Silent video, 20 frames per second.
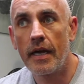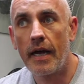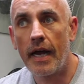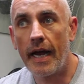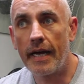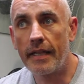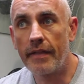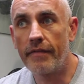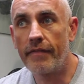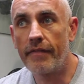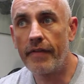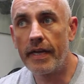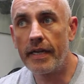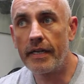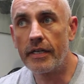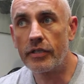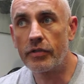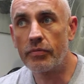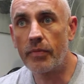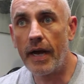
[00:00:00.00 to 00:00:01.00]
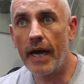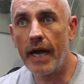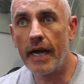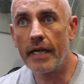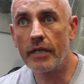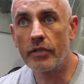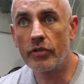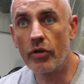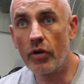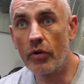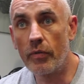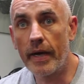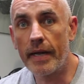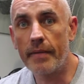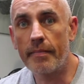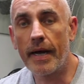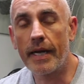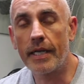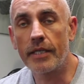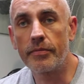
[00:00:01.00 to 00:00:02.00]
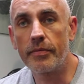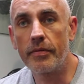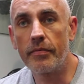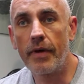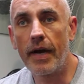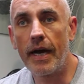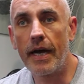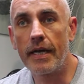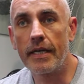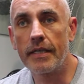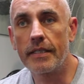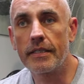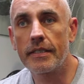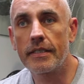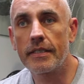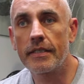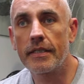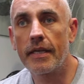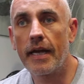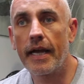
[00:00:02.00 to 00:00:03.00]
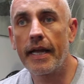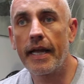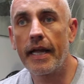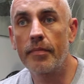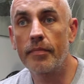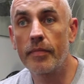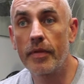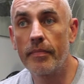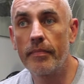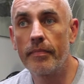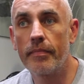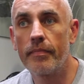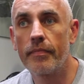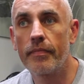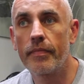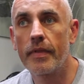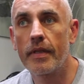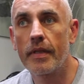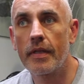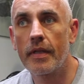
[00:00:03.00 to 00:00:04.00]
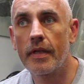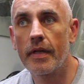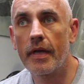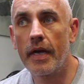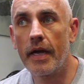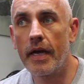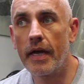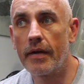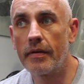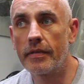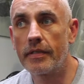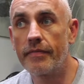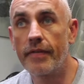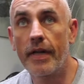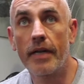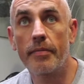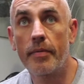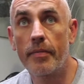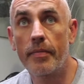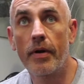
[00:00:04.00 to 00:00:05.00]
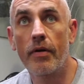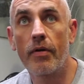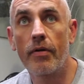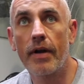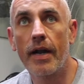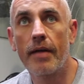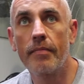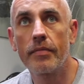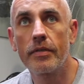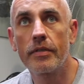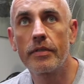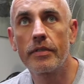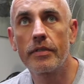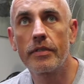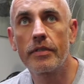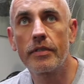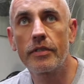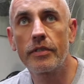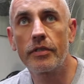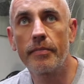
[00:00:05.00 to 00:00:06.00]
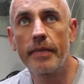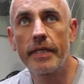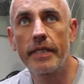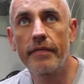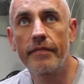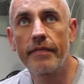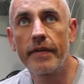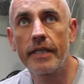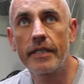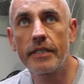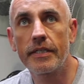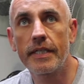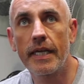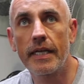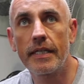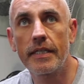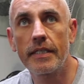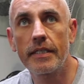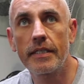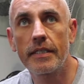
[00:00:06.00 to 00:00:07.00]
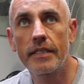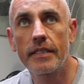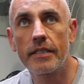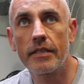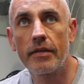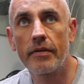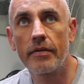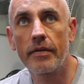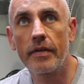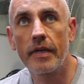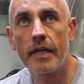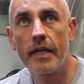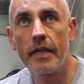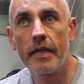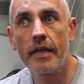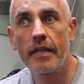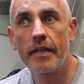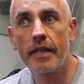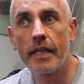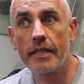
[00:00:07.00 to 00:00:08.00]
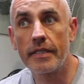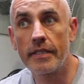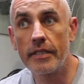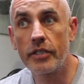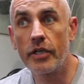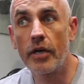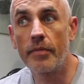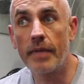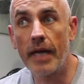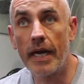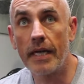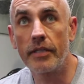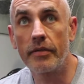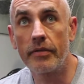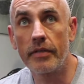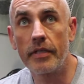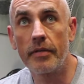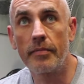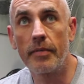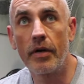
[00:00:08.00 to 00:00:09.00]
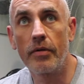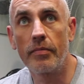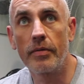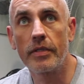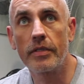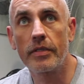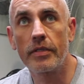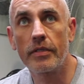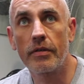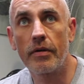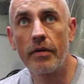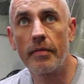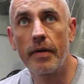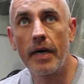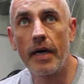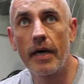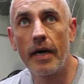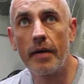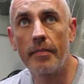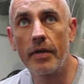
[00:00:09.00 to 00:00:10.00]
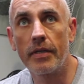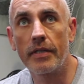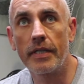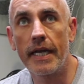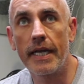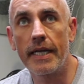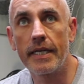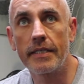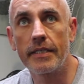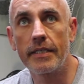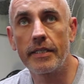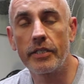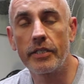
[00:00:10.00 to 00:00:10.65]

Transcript: either fitness wise or weight management wise, I help them uh, develop a program to meet the fitness standards. So that's the job that I do at the moment. So I'm, I'm on days at